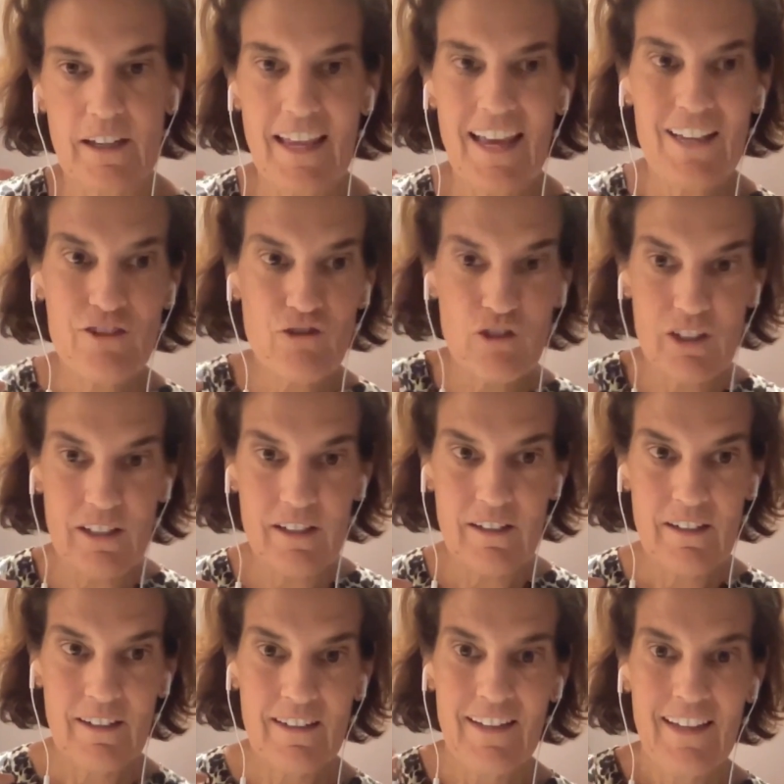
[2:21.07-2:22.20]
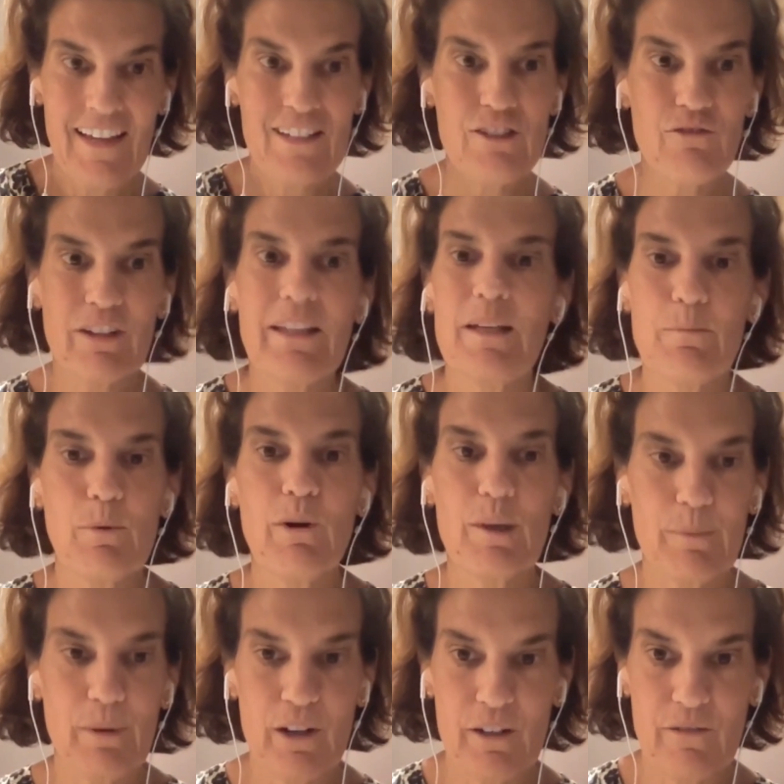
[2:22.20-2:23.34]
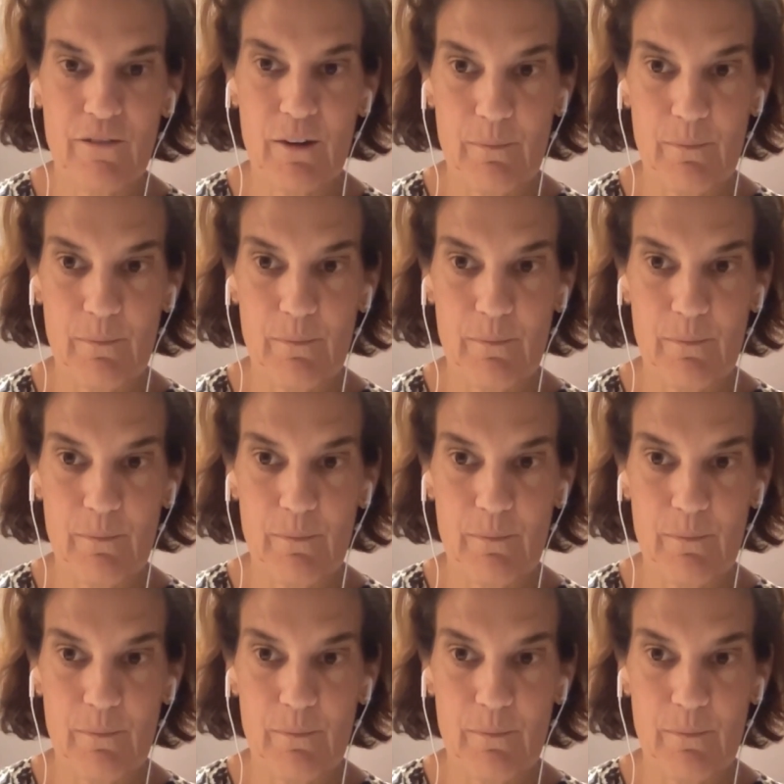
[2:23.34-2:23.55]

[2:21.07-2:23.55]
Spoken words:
and estrogen is a really important part